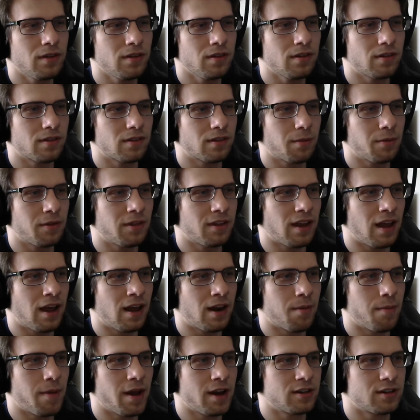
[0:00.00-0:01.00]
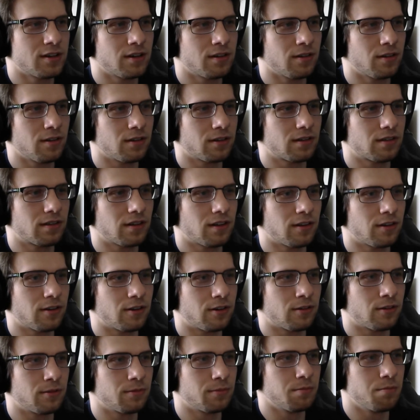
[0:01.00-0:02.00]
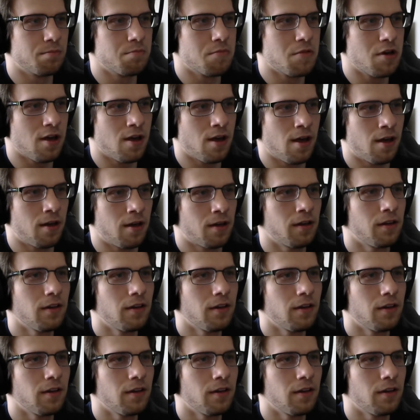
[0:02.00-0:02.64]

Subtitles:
Some of the animation looks a little meh,